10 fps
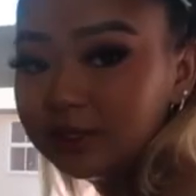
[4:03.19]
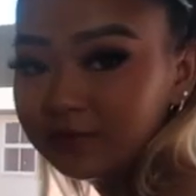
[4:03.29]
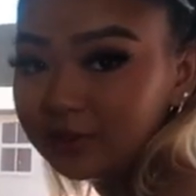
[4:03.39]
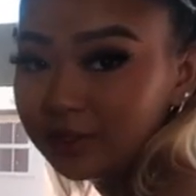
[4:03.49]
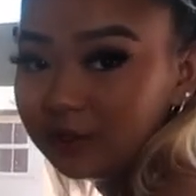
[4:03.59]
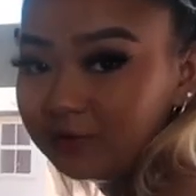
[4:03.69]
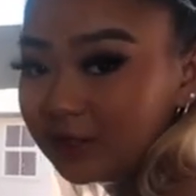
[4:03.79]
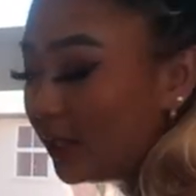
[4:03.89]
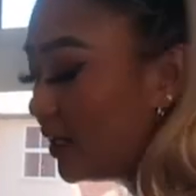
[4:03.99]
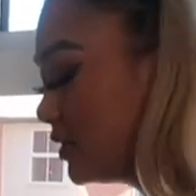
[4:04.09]
different UV
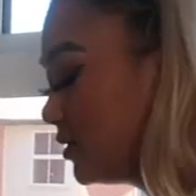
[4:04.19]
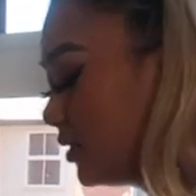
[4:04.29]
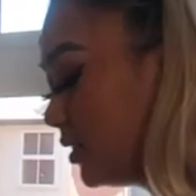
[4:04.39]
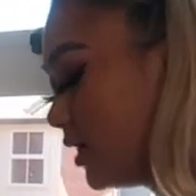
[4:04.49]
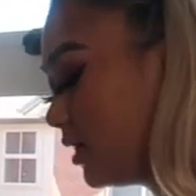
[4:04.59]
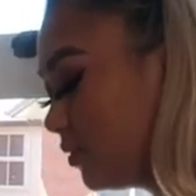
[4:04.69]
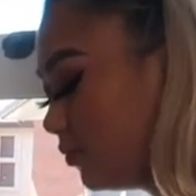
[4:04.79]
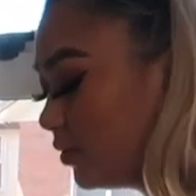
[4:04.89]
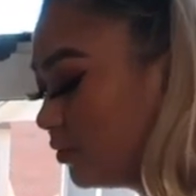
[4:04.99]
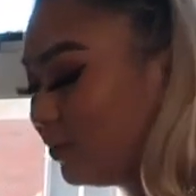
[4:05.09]
lights so that they can
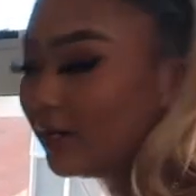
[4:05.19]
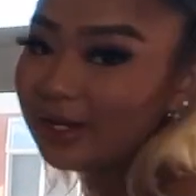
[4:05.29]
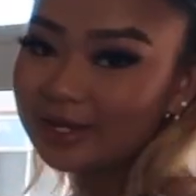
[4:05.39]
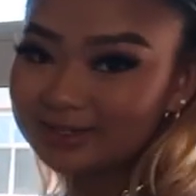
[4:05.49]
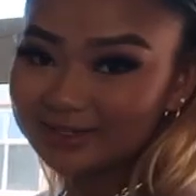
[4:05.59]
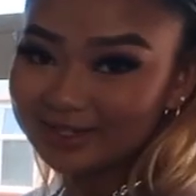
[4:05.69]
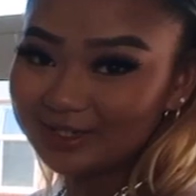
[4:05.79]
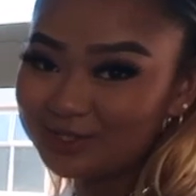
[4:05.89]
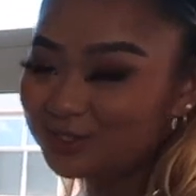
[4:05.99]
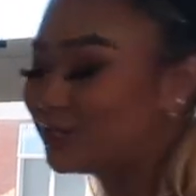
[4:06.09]
put one hand in
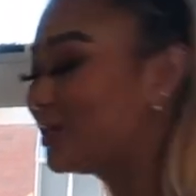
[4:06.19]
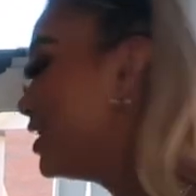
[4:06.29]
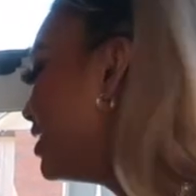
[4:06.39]
each,